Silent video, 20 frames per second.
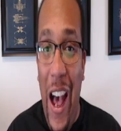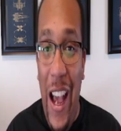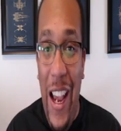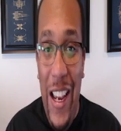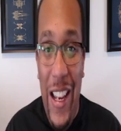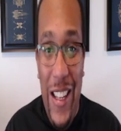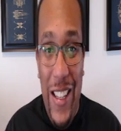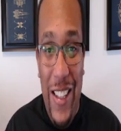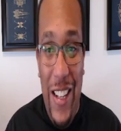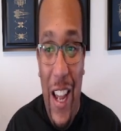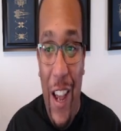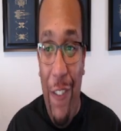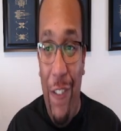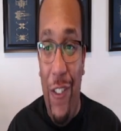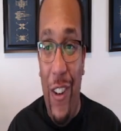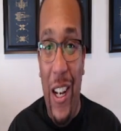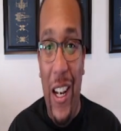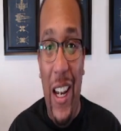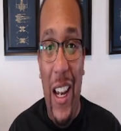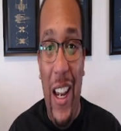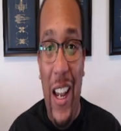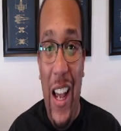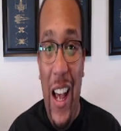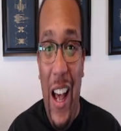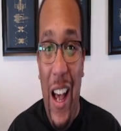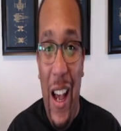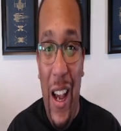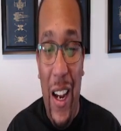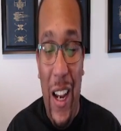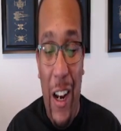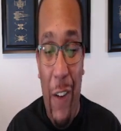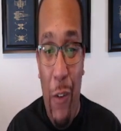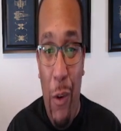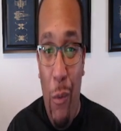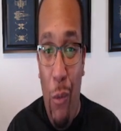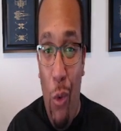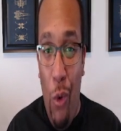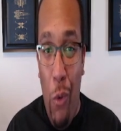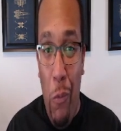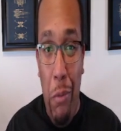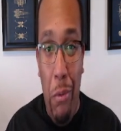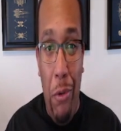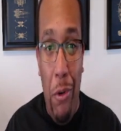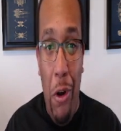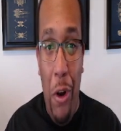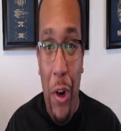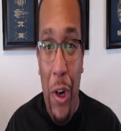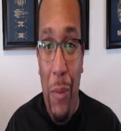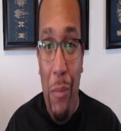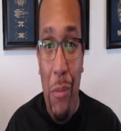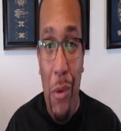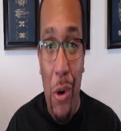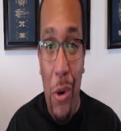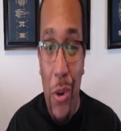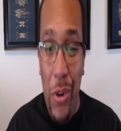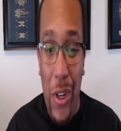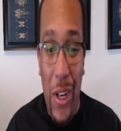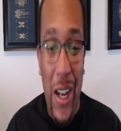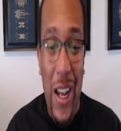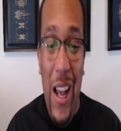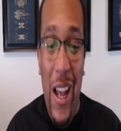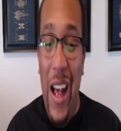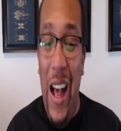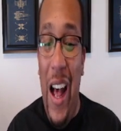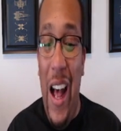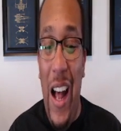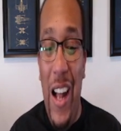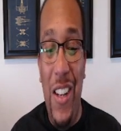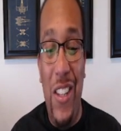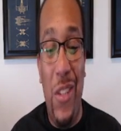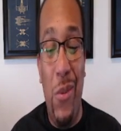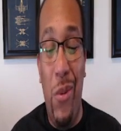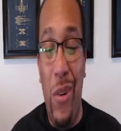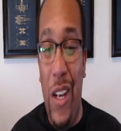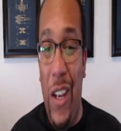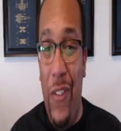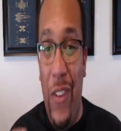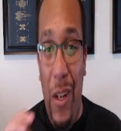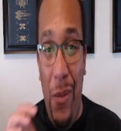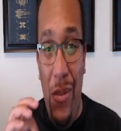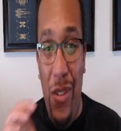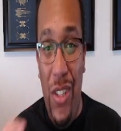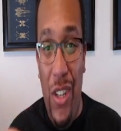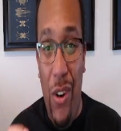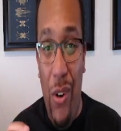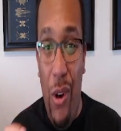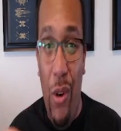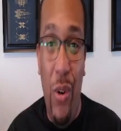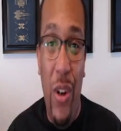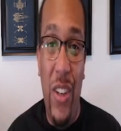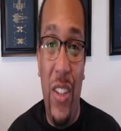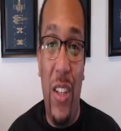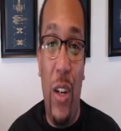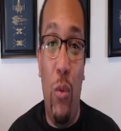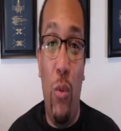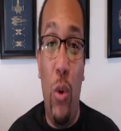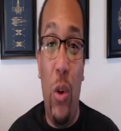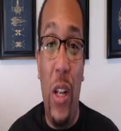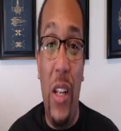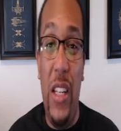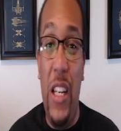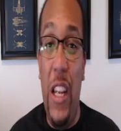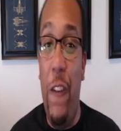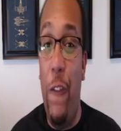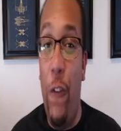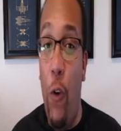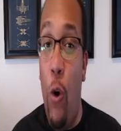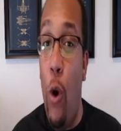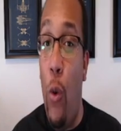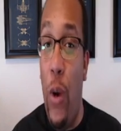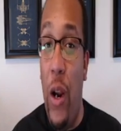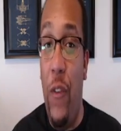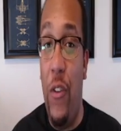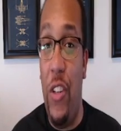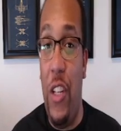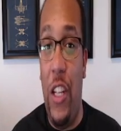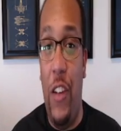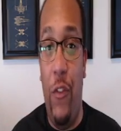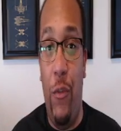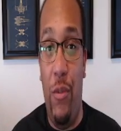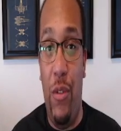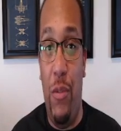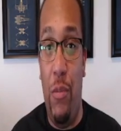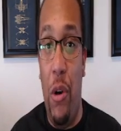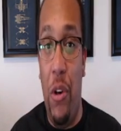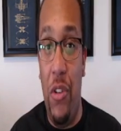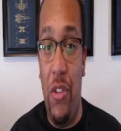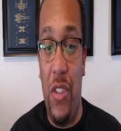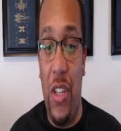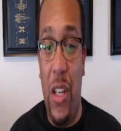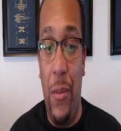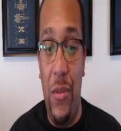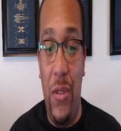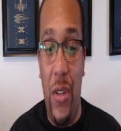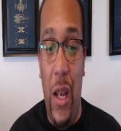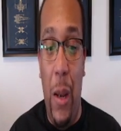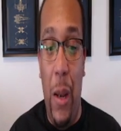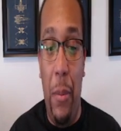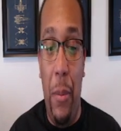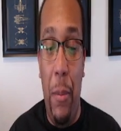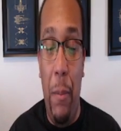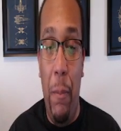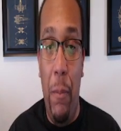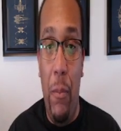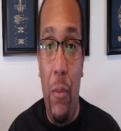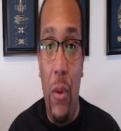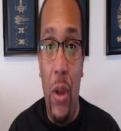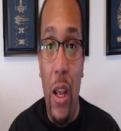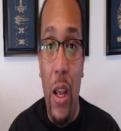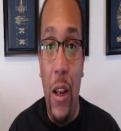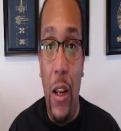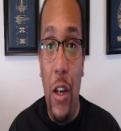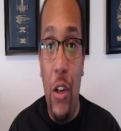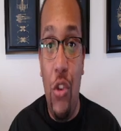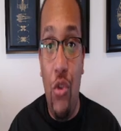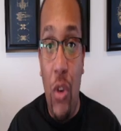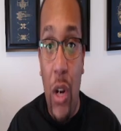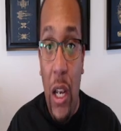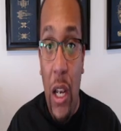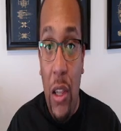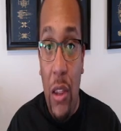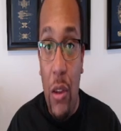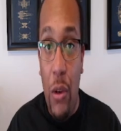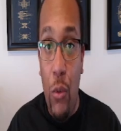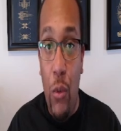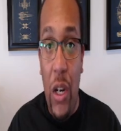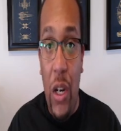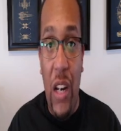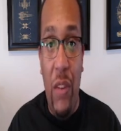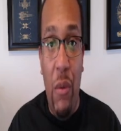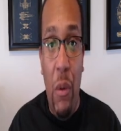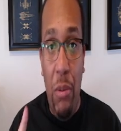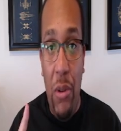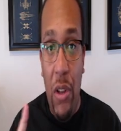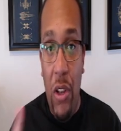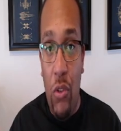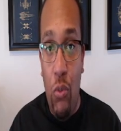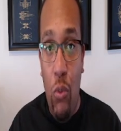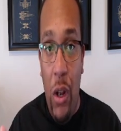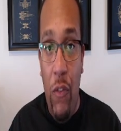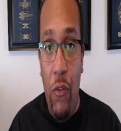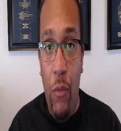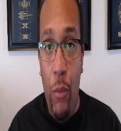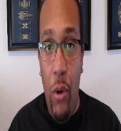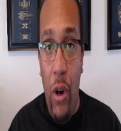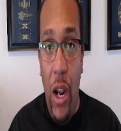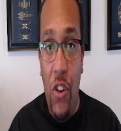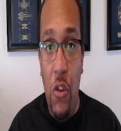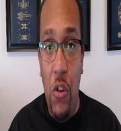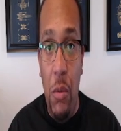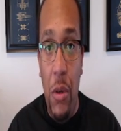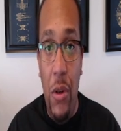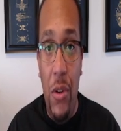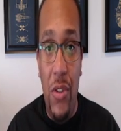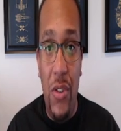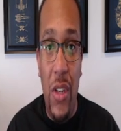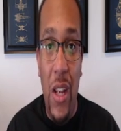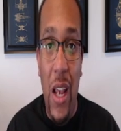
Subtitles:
He's definitely kind of a more brawny merc, so we're giving him 0. He's going to roll a d4 whenever something from smarts comes up. Strength, we're going to give him a +1 from our attributes.